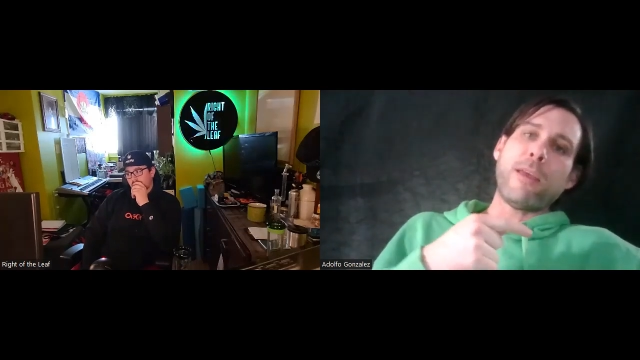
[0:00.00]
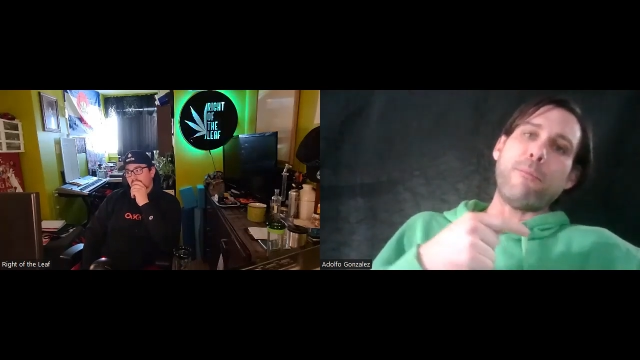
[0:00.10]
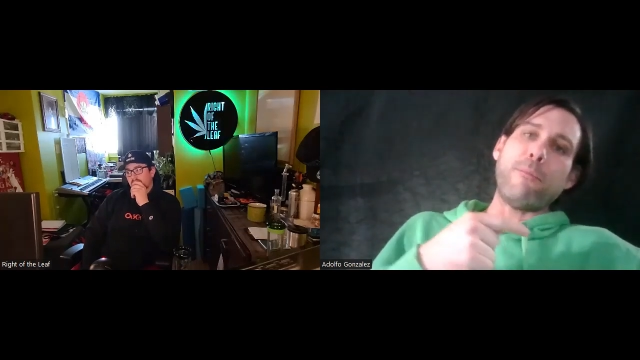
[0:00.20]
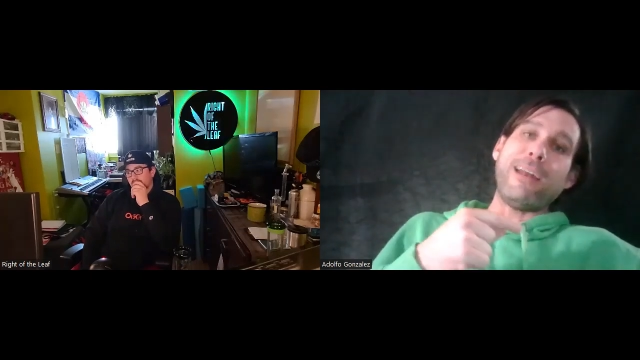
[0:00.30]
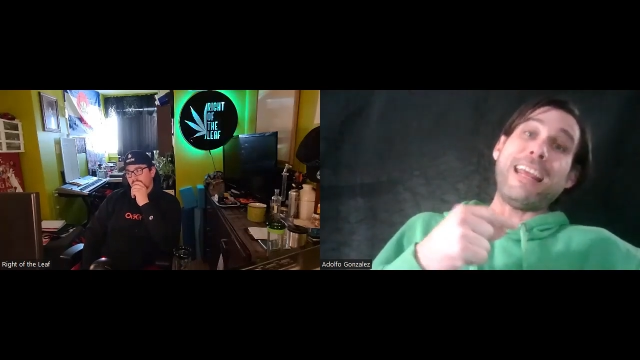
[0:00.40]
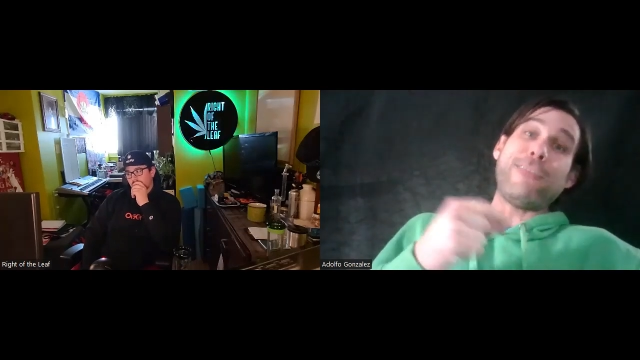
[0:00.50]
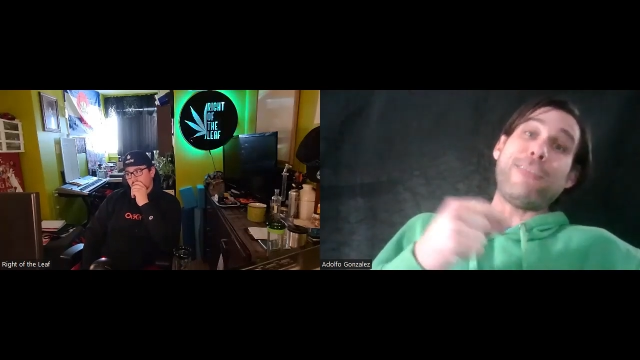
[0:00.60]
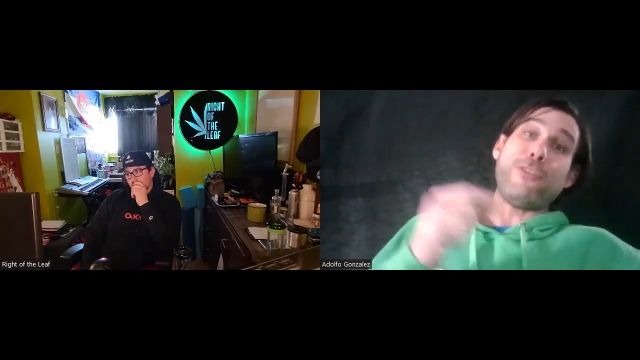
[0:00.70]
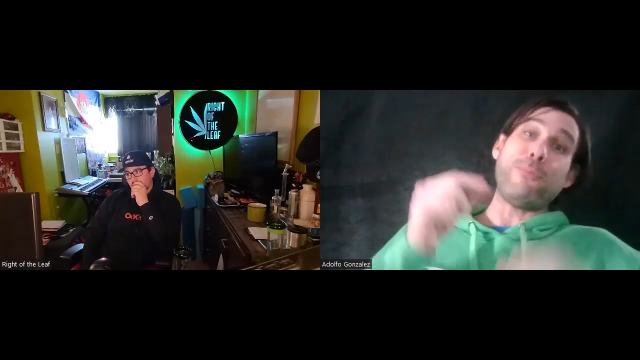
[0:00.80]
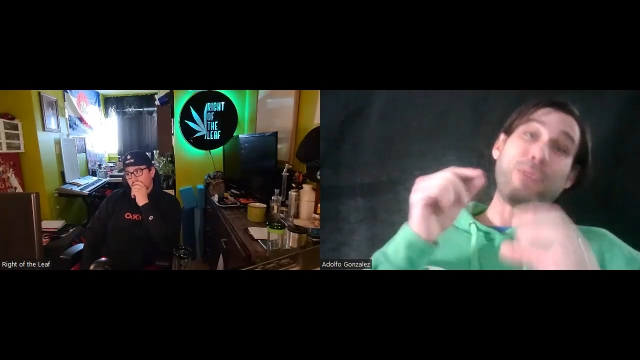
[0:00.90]
But
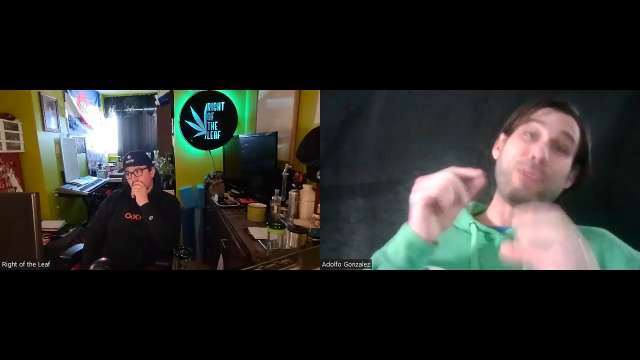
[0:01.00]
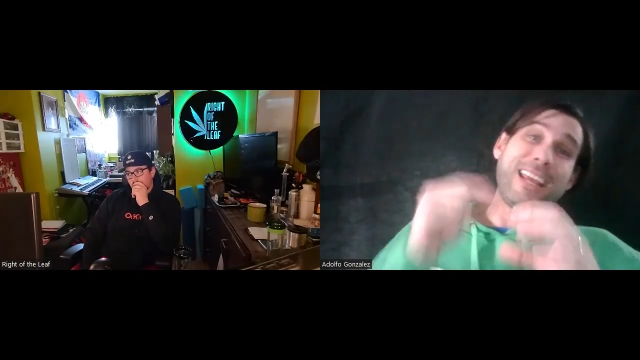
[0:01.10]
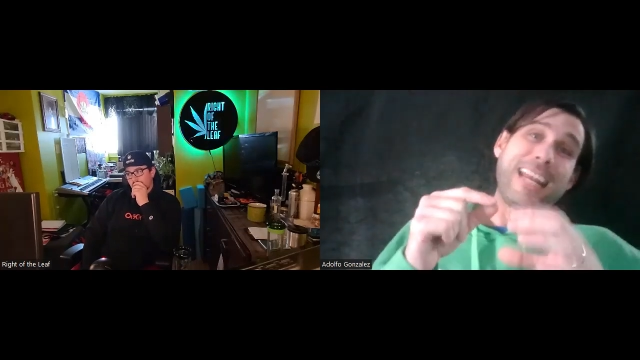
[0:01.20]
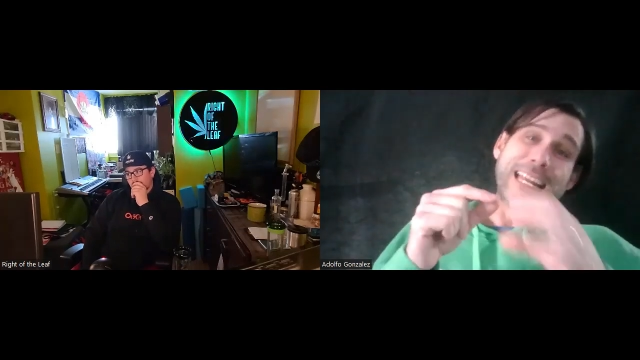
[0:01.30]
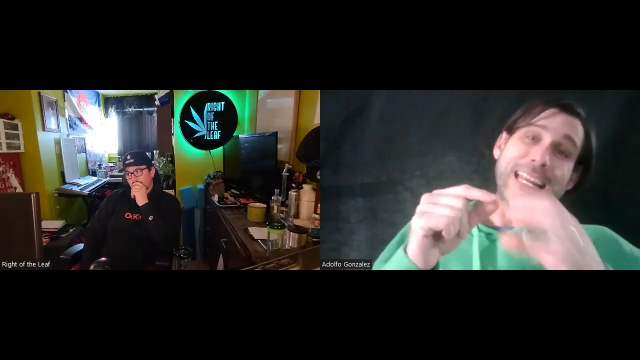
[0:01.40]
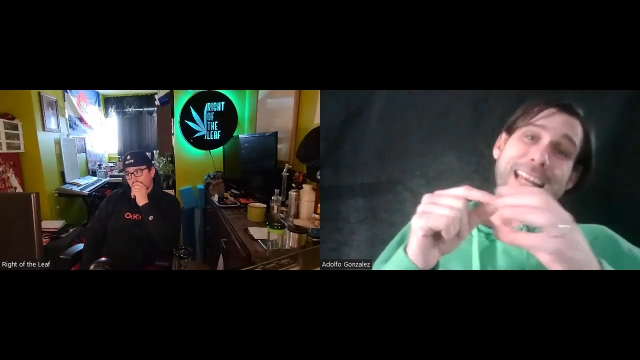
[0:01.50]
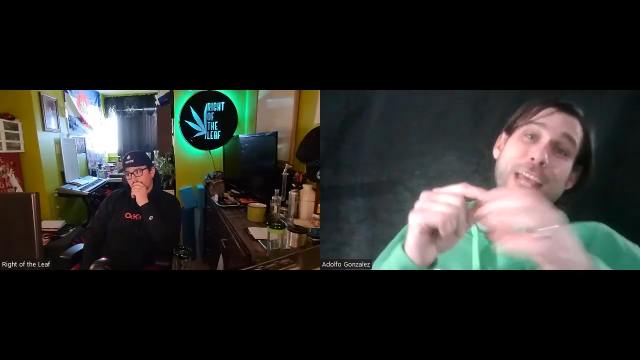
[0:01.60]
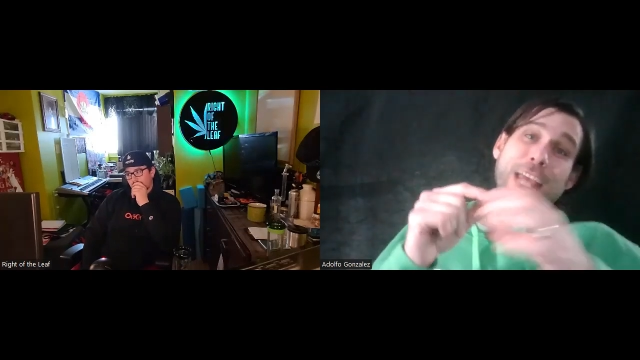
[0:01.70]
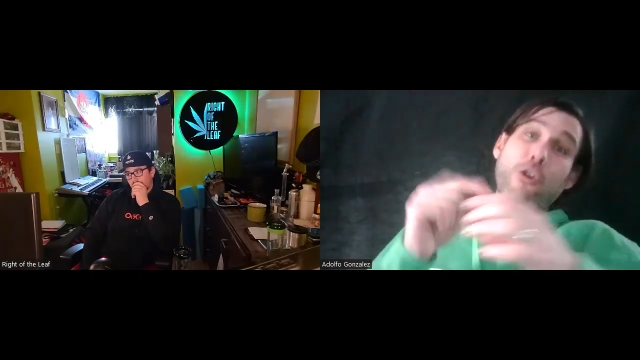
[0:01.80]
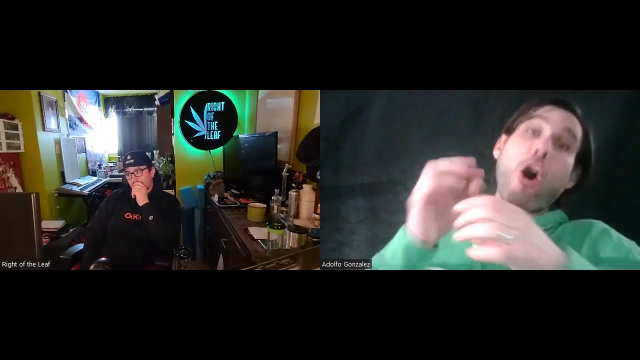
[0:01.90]
if you're putting it in and you're